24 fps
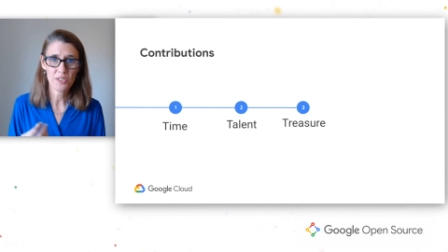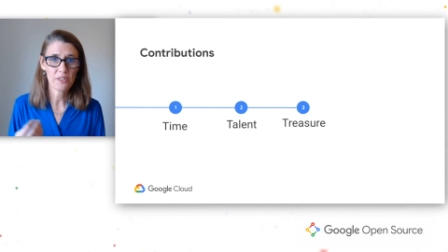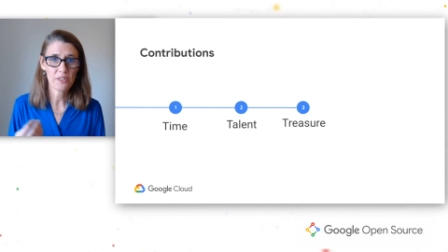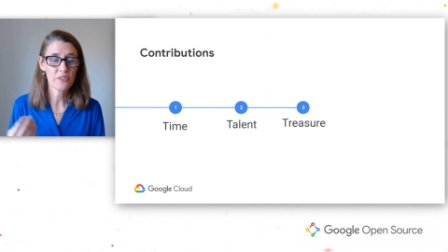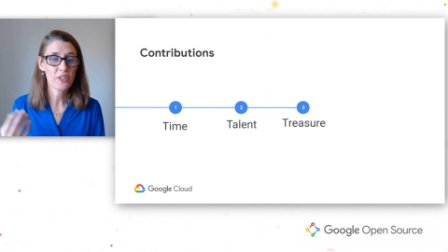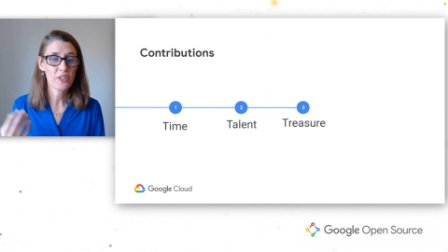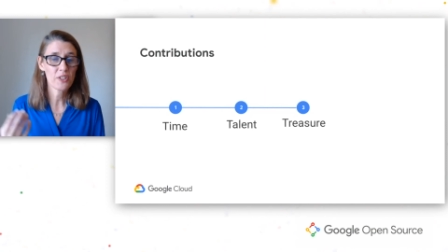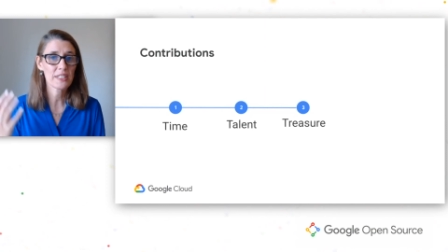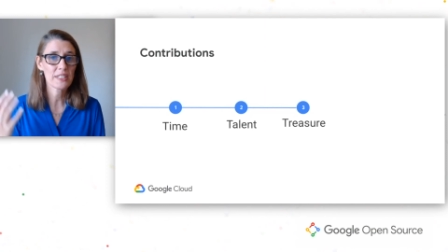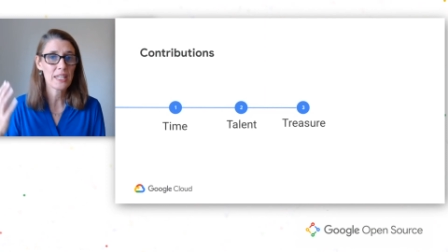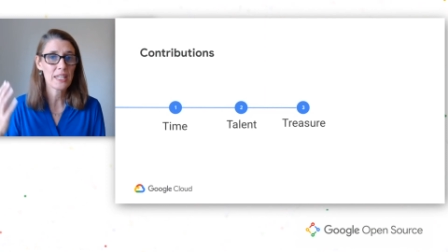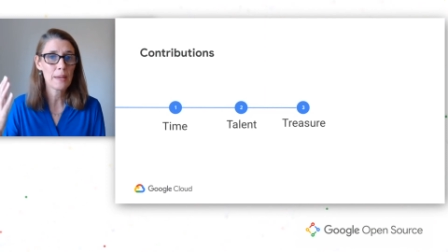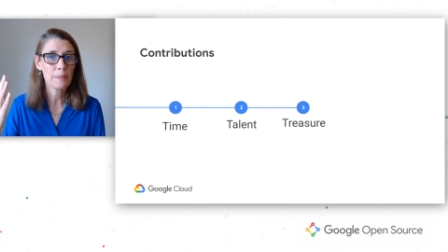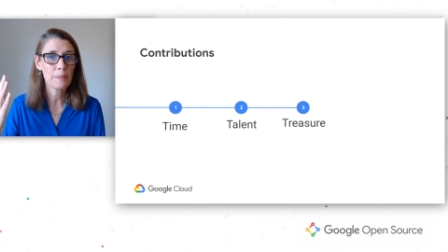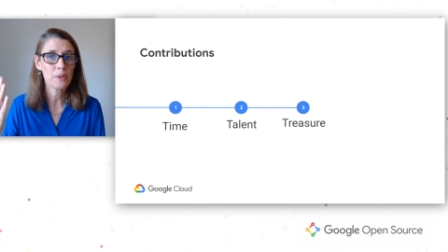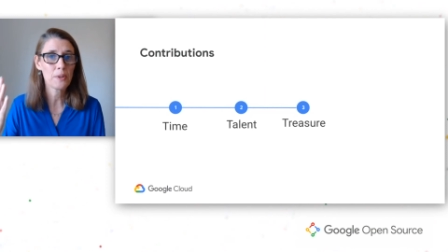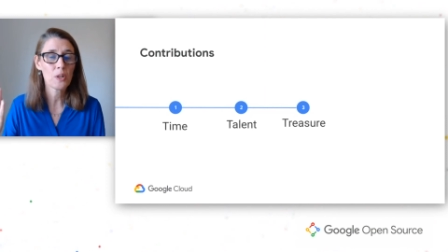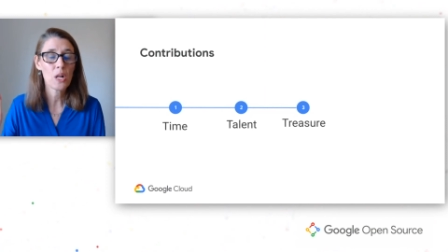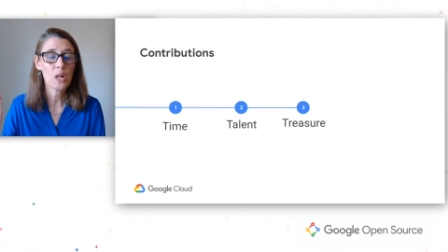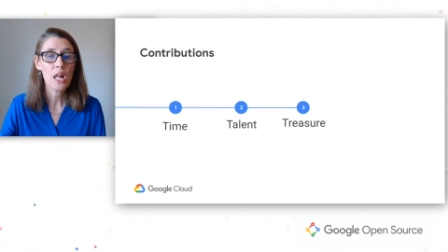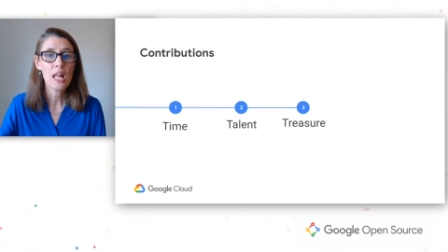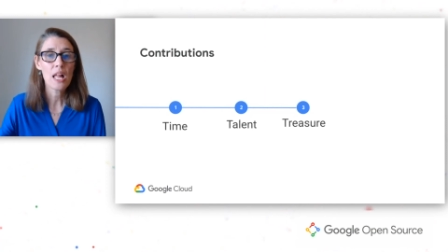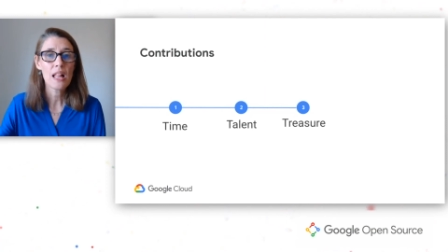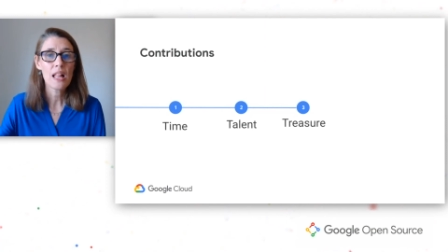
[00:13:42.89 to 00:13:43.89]
So, for
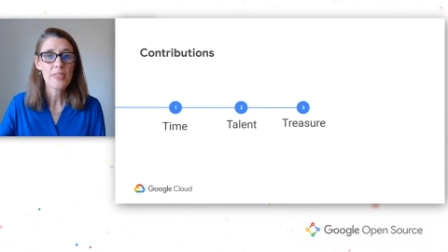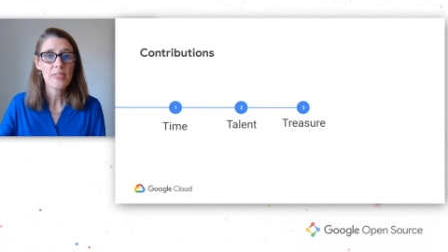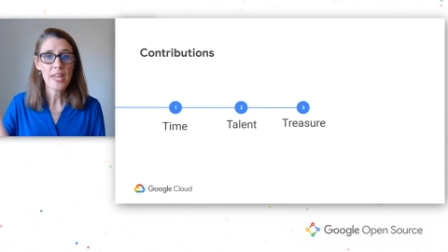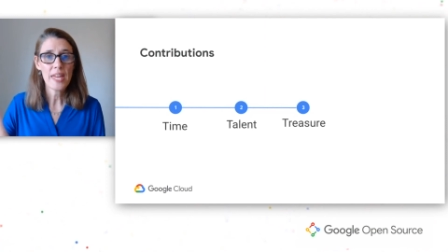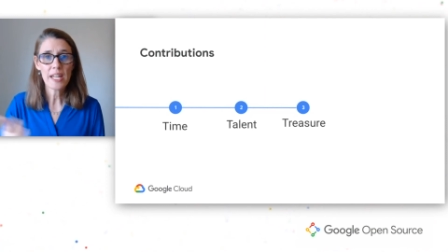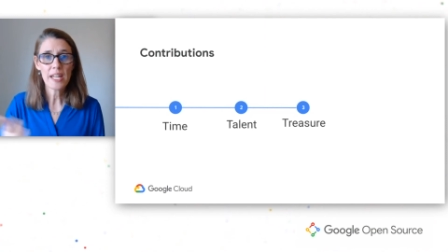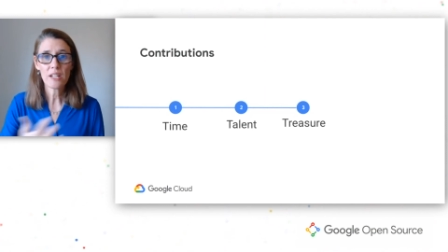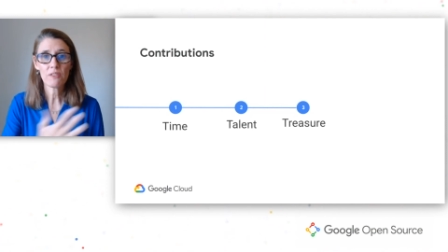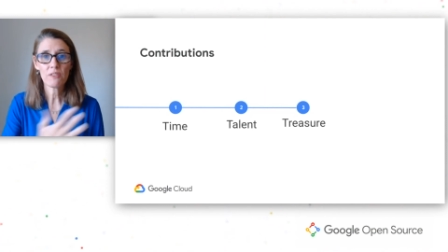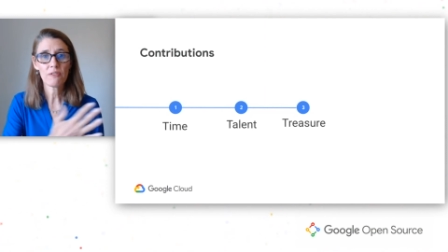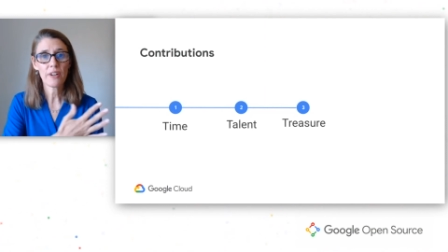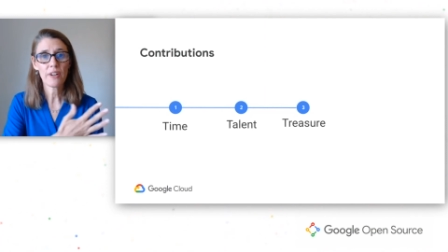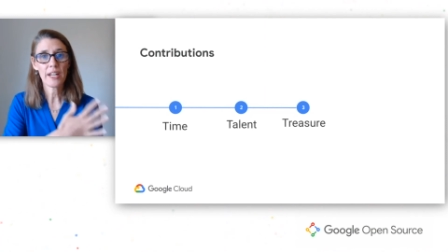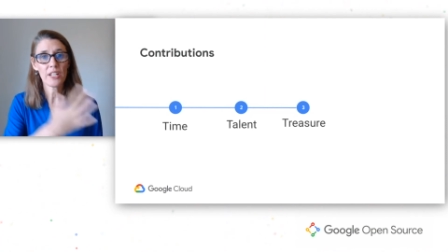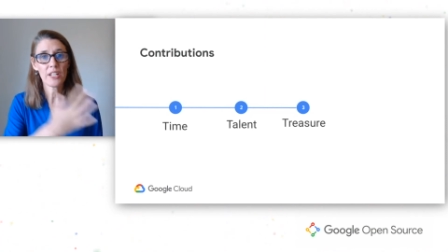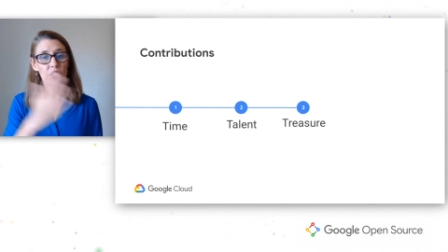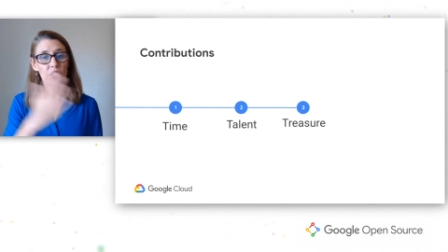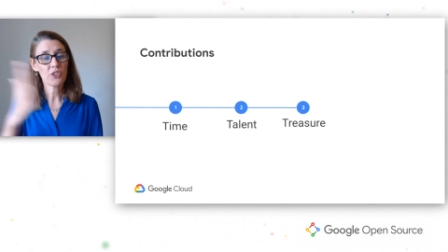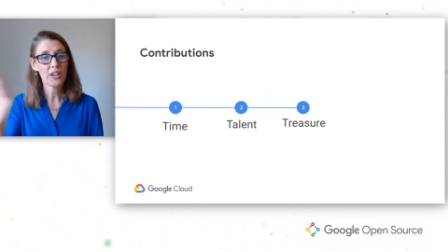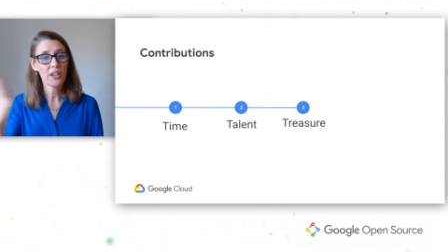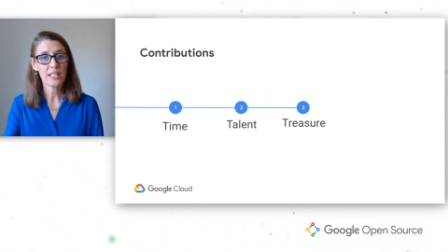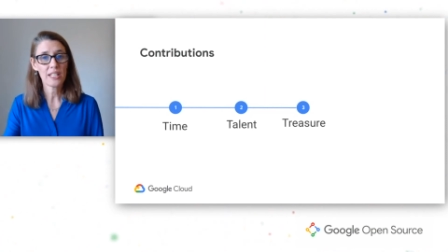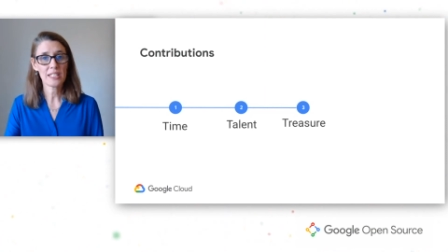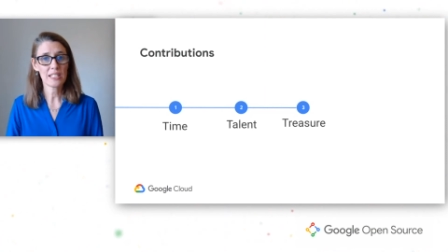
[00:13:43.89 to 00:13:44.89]
example, they can write
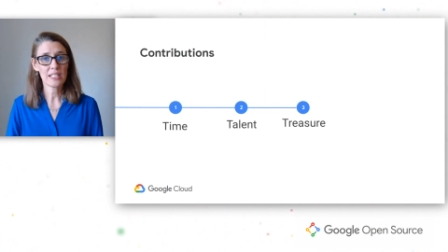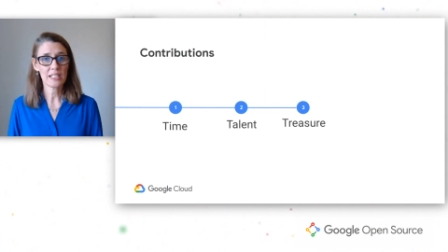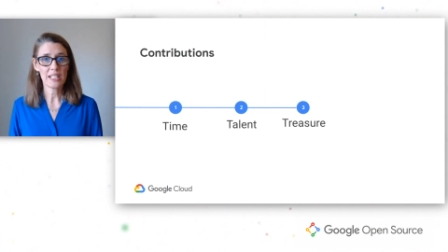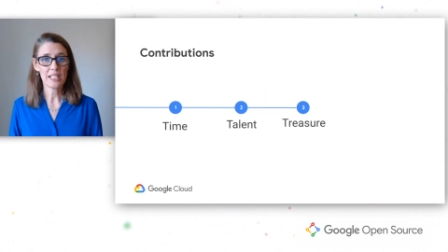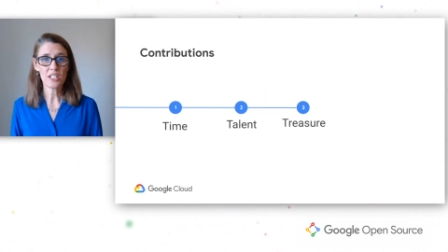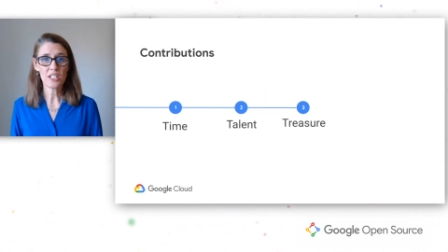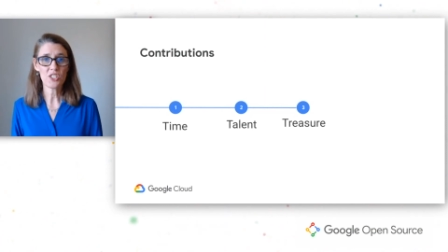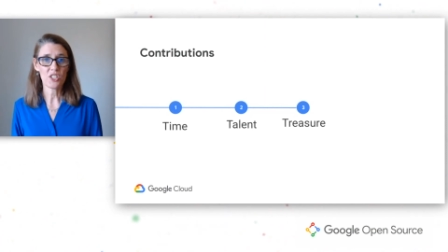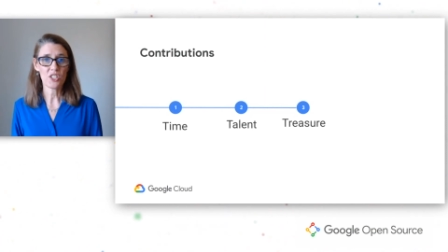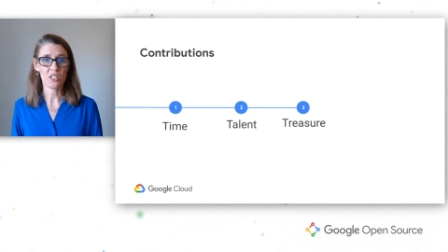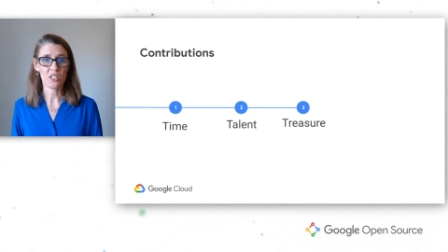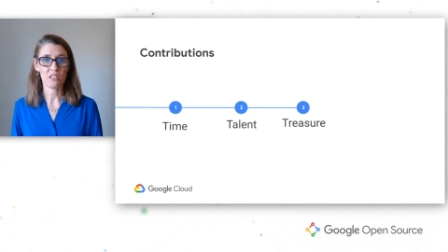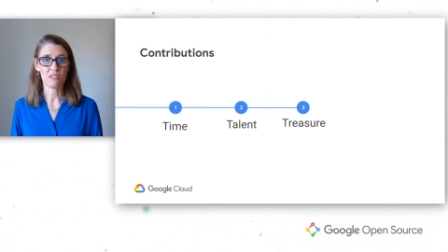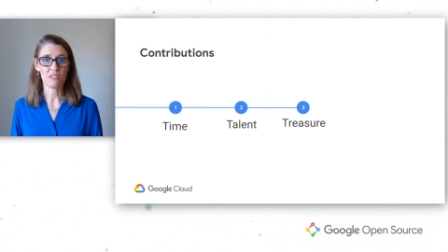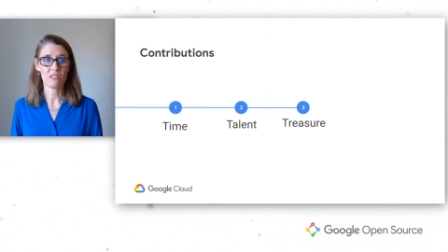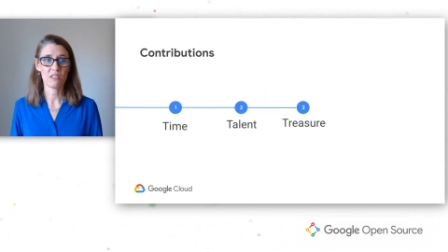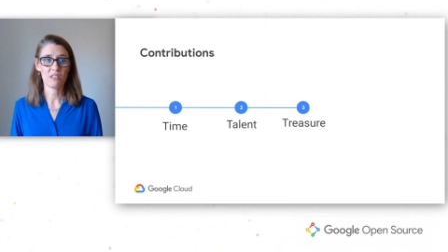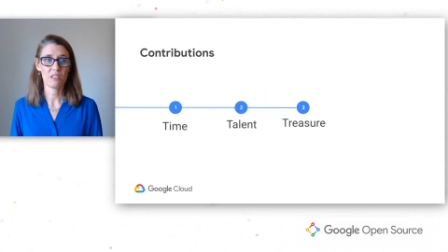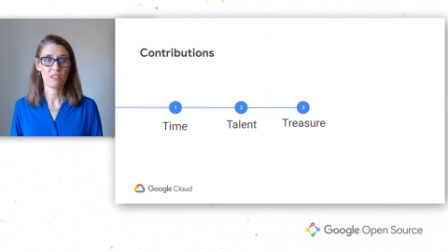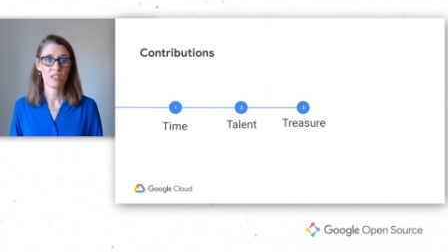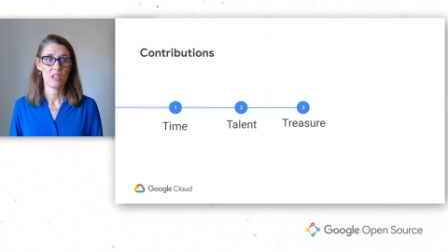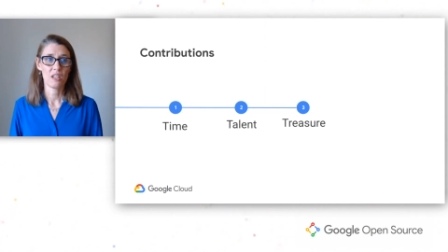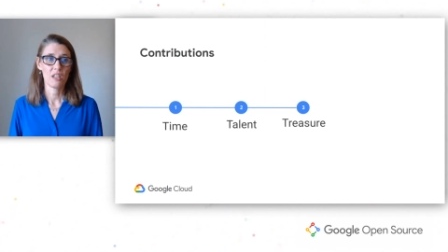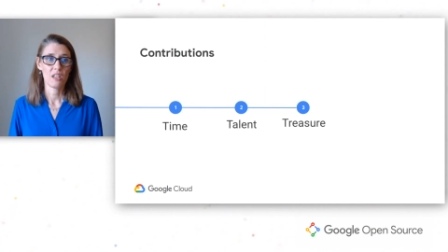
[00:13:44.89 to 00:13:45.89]

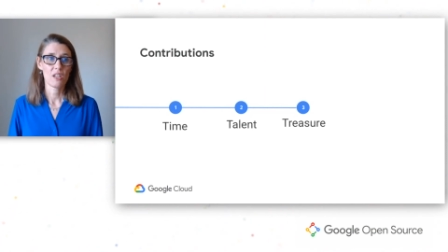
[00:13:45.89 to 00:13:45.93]
translations